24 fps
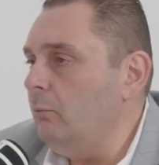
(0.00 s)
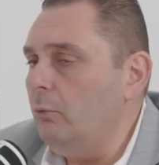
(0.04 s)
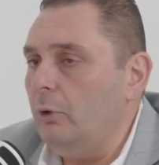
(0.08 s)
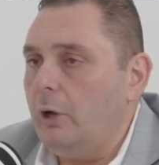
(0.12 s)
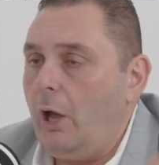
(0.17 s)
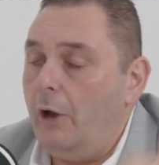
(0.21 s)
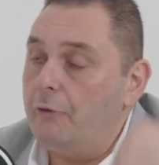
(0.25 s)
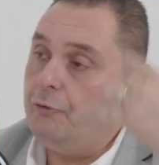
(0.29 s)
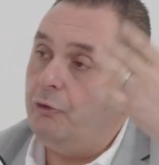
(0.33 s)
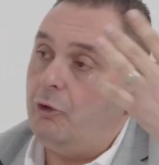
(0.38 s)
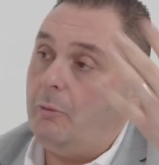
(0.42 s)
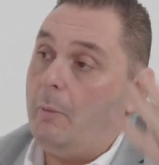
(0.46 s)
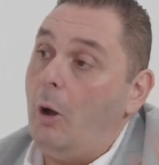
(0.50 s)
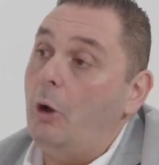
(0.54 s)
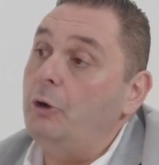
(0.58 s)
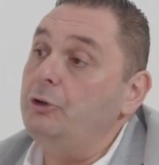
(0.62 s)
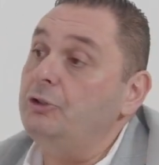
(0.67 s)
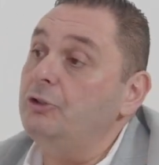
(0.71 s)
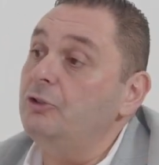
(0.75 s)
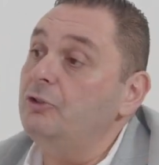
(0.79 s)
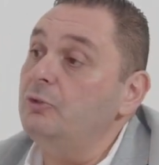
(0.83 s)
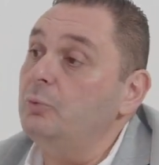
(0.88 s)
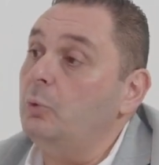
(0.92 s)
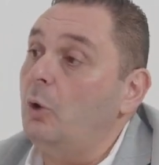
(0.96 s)
We'll go through the
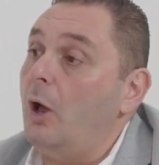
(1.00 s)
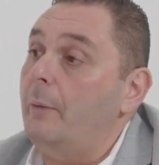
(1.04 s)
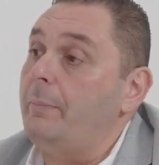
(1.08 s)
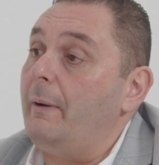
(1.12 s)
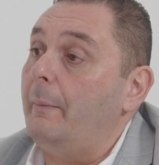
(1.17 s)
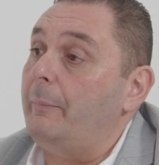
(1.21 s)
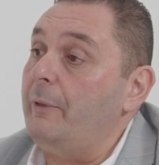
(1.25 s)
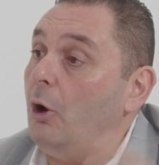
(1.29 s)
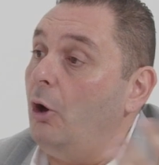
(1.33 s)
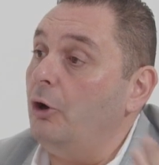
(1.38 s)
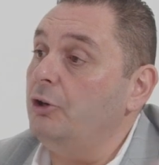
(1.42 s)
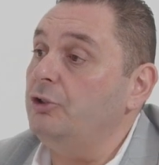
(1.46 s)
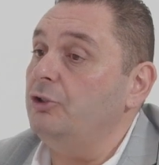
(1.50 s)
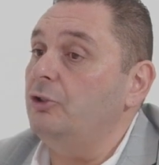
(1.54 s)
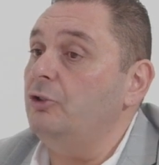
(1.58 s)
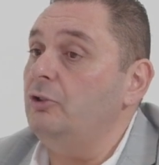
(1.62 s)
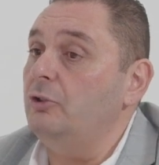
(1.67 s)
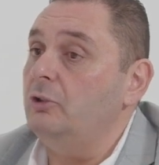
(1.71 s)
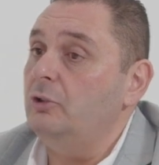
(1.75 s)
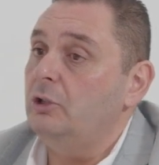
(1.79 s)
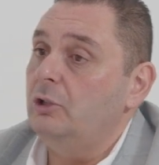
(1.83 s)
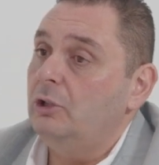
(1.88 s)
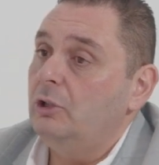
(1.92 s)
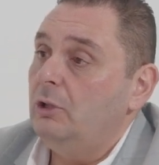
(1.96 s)
motions, we'll open up the
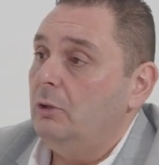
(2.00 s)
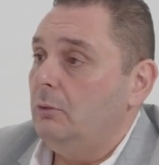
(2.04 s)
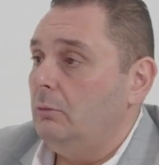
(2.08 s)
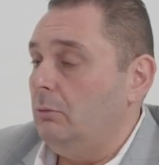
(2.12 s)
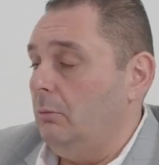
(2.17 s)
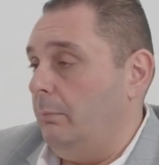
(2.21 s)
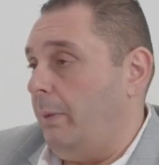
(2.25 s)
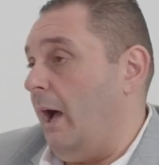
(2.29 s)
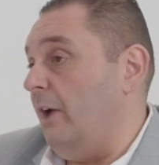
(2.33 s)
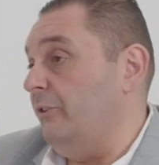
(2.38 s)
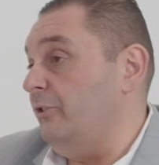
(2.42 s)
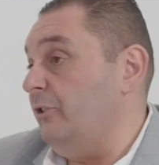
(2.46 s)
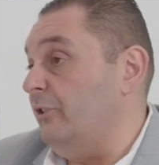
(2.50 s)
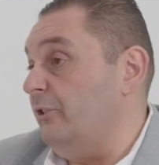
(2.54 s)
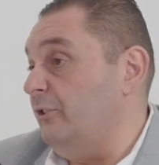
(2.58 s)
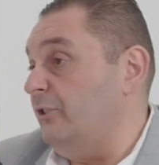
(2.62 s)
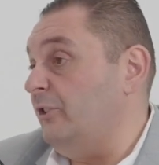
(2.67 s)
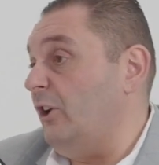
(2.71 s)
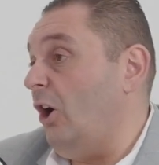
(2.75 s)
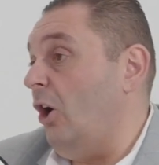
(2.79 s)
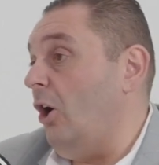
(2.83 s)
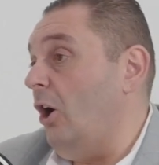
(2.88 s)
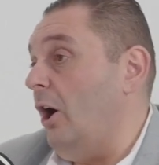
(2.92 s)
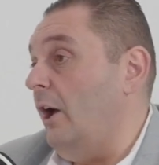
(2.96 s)
auction, pass it
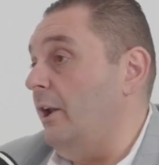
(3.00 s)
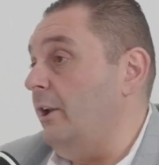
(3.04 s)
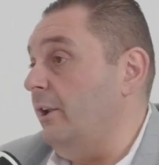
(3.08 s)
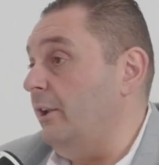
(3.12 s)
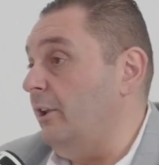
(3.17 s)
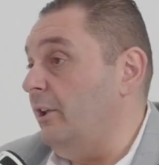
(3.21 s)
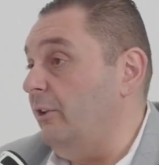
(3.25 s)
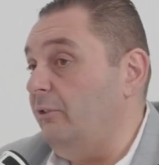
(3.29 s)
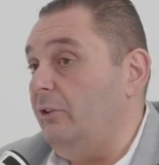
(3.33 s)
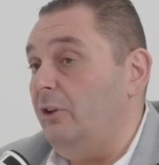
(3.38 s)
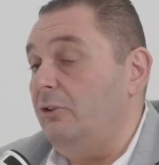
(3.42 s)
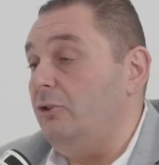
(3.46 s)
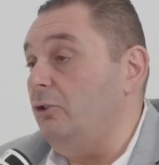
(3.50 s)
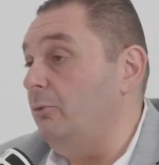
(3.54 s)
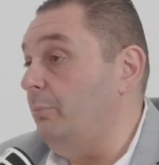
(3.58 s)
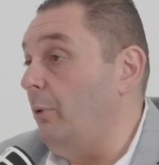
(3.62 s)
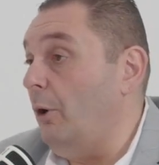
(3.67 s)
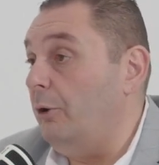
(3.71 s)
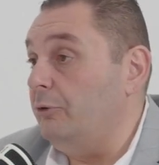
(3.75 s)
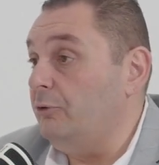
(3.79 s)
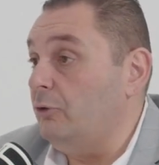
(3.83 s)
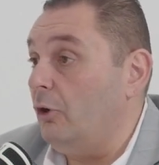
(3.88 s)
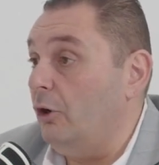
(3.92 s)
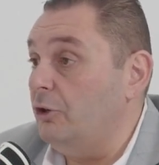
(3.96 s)
aside, and continue
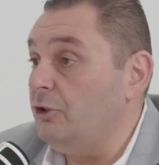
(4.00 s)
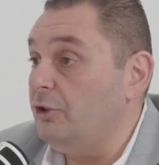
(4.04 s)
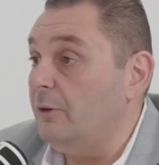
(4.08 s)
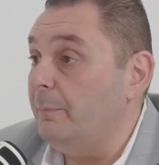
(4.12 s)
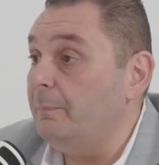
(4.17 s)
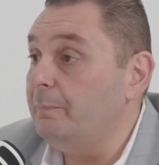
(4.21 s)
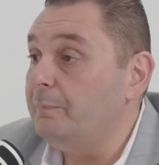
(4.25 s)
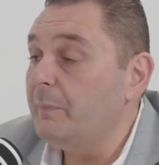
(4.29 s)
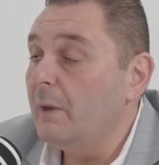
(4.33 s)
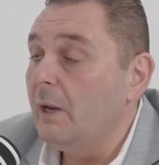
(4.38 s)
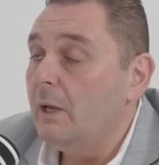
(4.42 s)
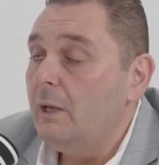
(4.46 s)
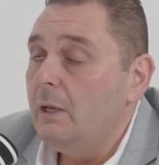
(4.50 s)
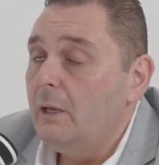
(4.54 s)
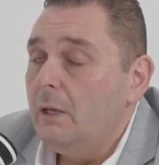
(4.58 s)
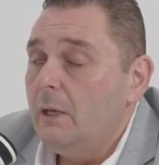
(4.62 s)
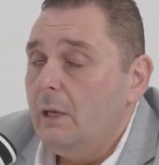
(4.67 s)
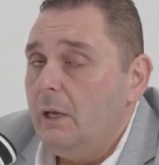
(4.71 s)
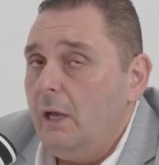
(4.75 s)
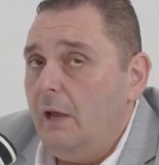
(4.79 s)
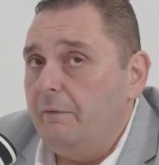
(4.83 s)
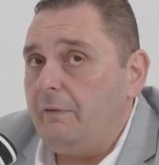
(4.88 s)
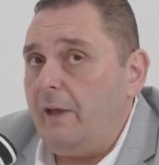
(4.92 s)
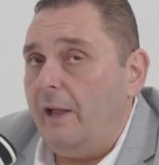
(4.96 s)
post-auction.
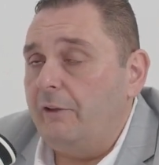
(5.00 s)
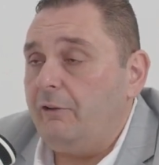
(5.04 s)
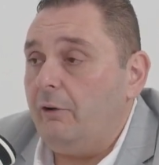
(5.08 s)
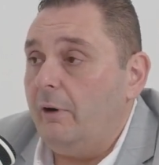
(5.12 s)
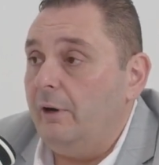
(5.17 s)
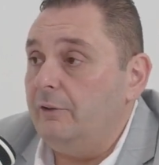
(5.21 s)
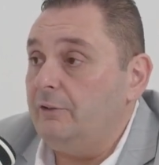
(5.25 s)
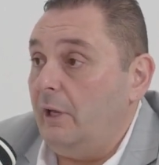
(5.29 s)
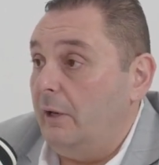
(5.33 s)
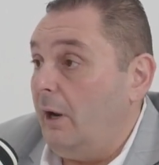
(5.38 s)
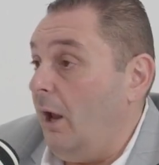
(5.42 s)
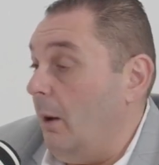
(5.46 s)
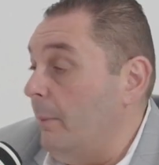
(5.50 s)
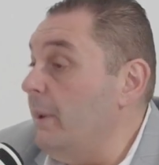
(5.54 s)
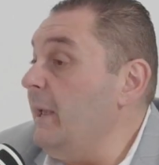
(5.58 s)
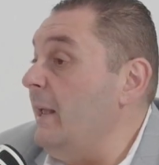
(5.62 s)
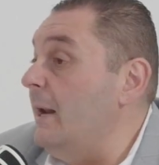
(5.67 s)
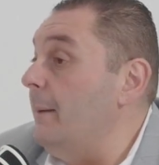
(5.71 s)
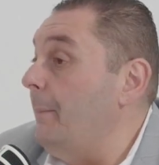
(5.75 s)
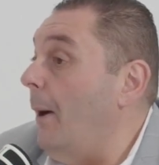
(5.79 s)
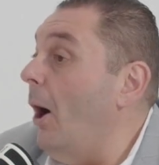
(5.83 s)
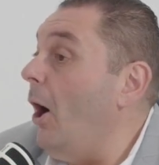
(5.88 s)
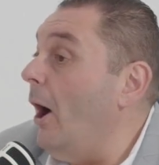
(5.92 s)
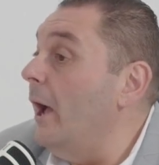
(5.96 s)
If they turn and say, no, I'm here
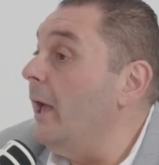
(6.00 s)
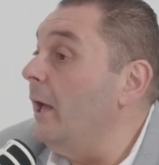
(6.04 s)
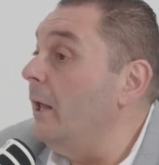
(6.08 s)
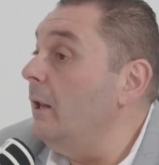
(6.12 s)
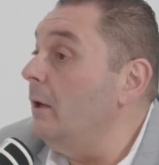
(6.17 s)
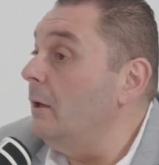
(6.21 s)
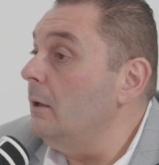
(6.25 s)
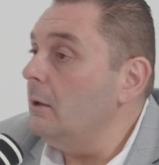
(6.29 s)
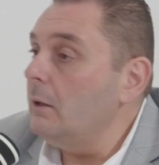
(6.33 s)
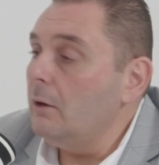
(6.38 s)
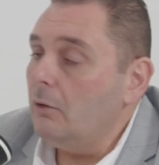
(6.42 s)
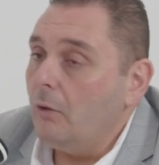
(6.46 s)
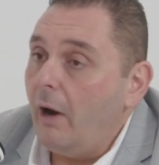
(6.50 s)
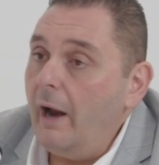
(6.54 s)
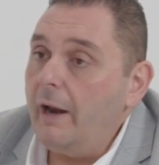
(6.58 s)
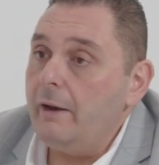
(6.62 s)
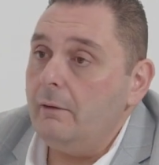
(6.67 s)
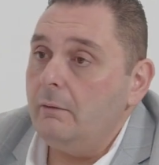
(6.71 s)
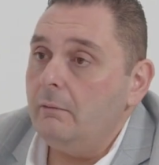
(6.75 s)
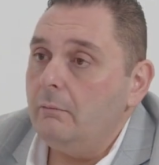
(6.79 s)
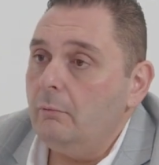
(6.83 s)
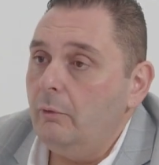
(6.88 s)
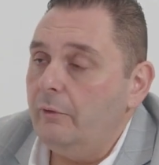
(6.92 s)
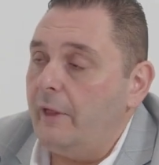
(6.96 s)
to buy it, great.
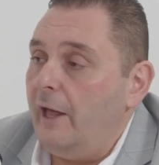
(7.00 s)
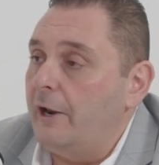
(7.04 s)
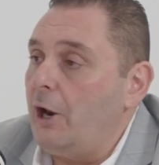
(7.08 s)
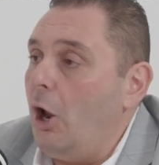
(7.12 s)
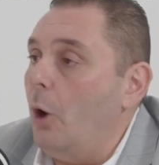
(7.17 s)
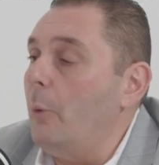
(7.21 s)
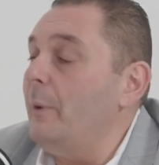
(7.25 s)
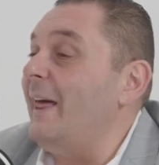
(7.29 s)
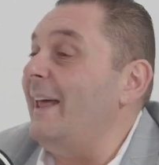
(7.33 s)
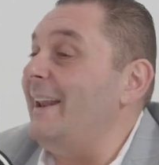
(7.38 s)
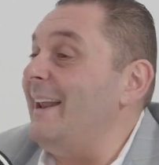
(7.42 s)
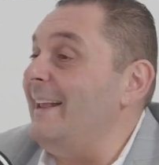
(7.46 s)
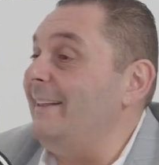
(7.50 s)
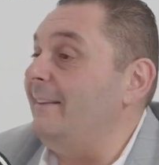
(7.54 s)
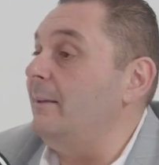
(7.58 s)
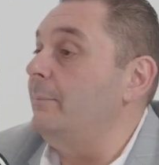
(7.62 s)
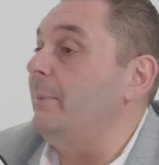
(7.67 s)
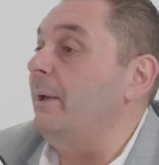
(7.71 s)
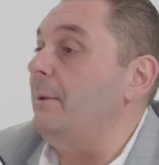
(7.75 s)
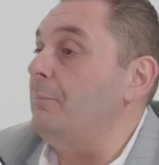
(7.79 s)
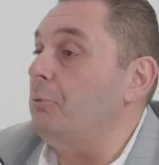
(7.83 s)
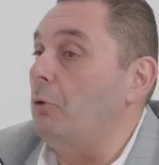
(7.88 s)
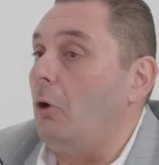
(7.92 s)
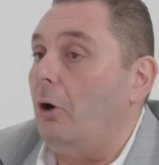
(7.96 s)
Well, they know where they need to
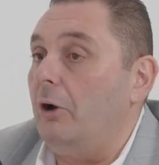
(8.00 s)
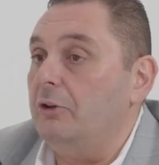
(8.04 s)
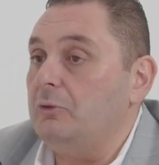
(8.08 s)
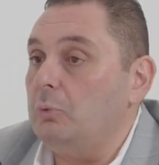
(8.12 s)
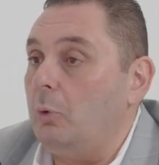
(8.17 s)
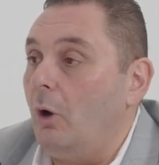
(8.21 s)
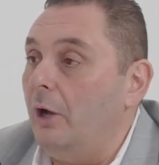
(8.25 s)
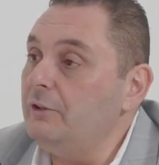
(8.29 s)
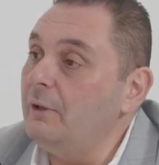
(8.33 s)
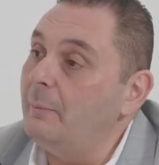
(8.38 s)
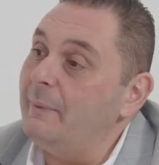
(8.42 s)
be price-wise.